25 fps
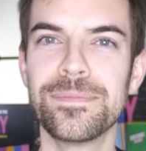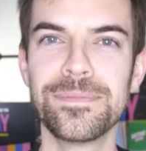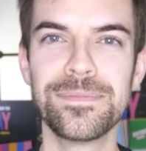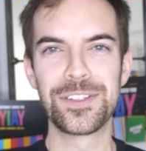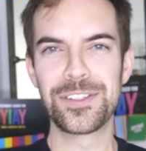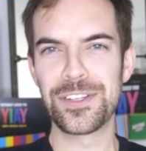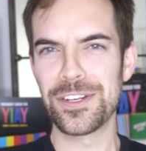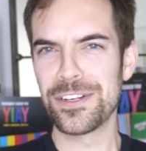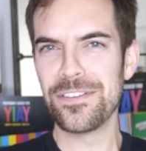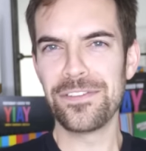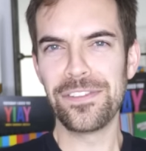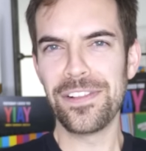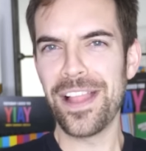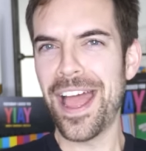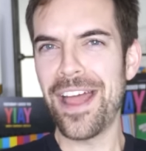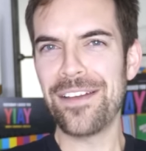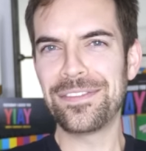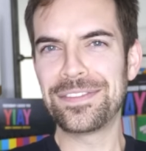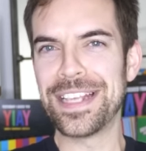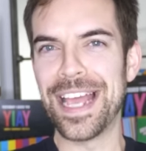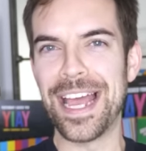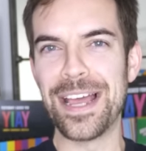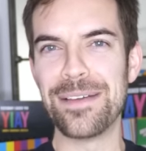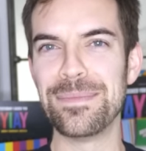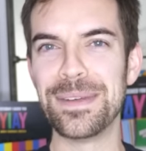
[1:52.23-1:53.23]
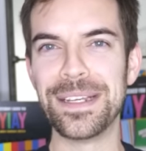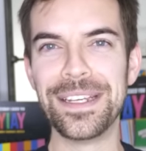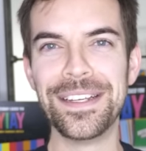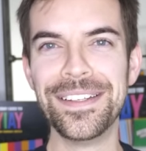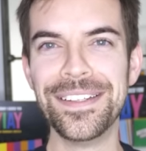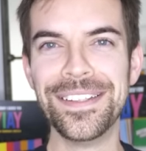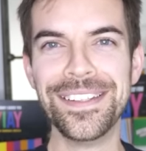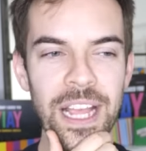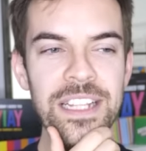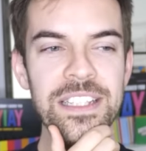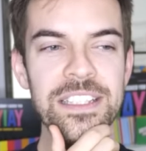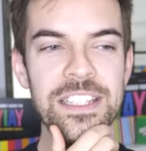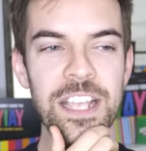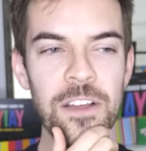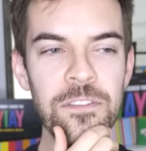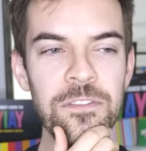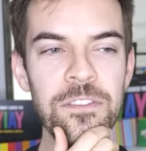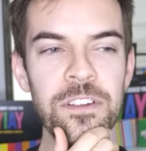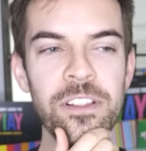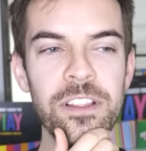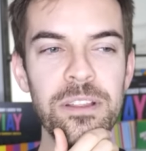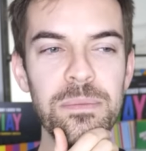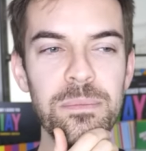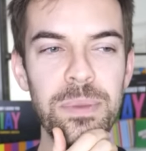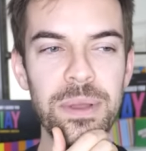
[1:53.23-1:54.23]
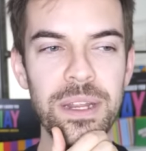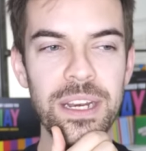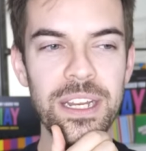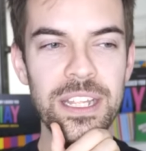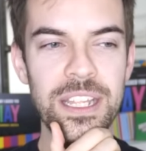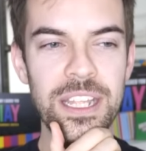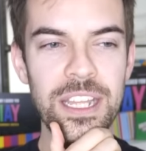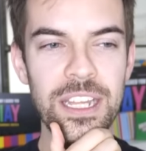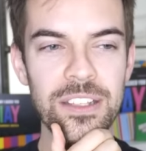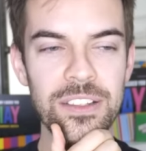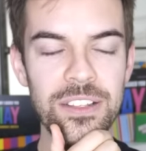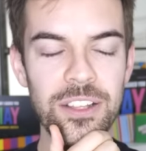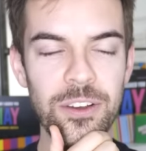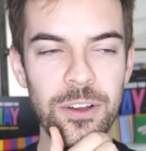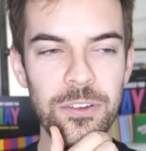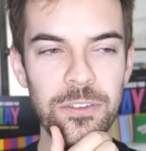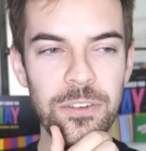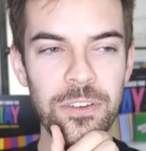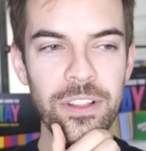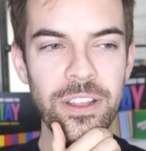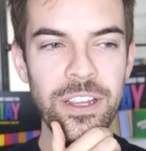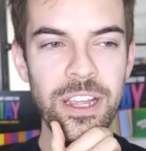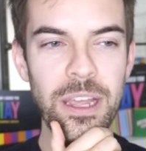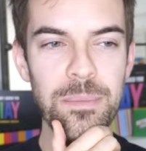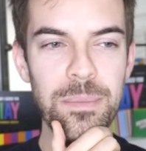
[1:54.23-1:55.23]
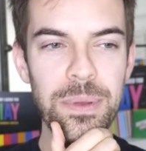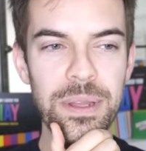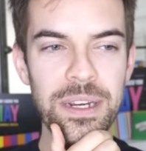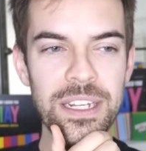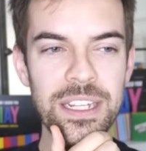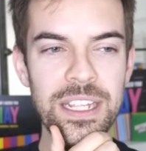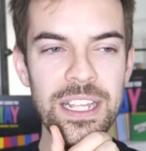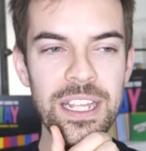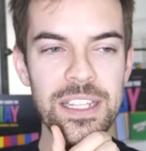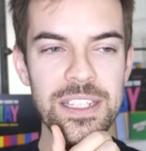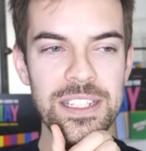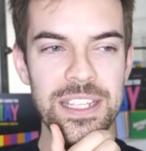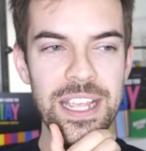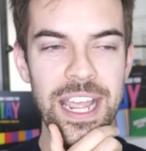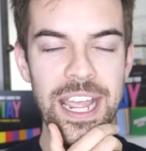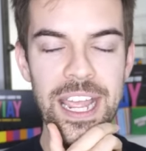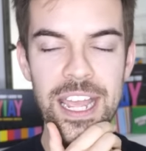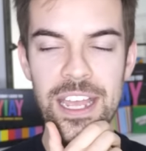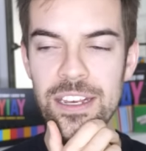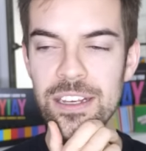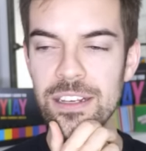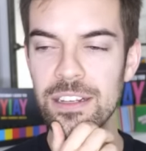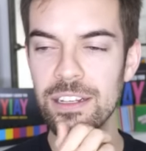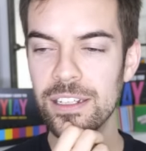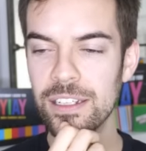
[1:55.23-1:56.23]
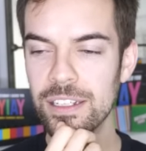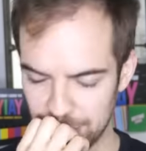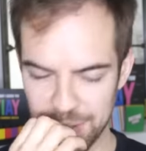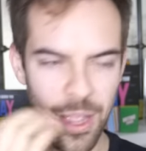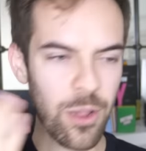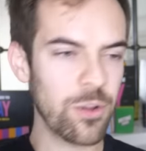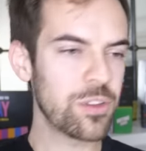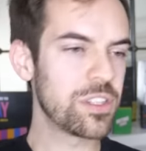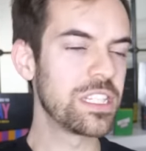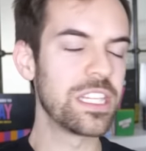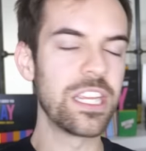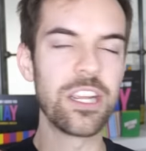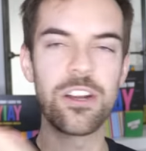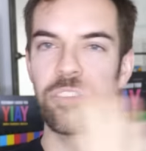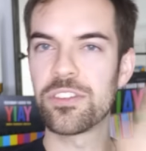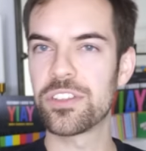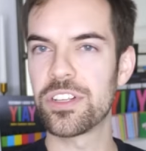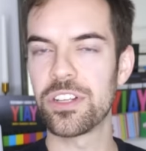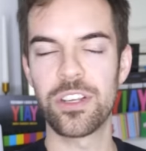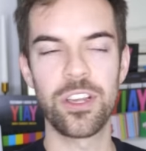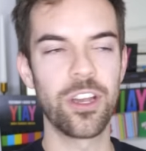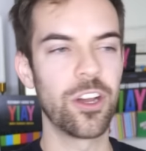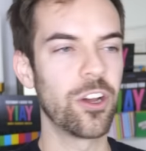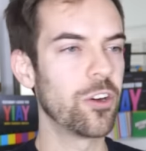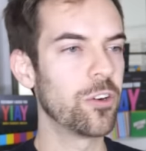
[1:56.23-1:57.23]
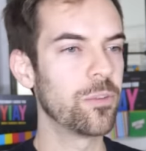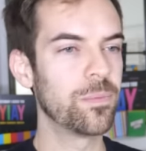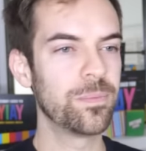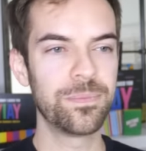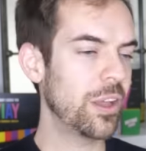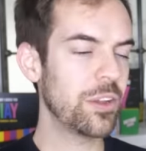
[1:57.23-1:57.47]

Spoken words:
Shouldn't have laughed at me. I definitely bit a kid though. I feel like I bit a kid's hand. But that was years ago.